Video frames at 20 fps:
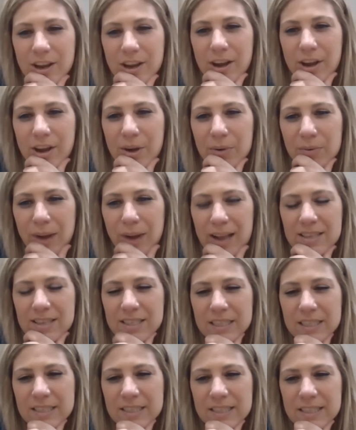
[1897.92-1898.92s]
on
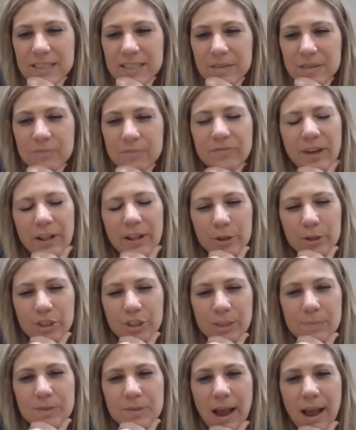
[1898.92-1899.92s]
residencies and
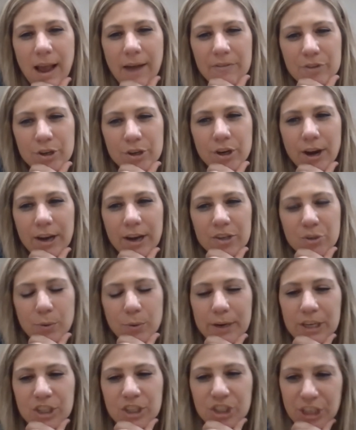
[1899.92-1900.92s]
fellowships after
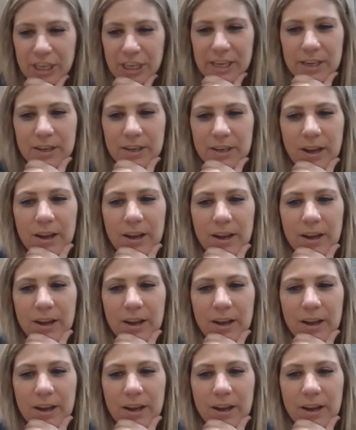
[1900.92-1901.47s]
graduation.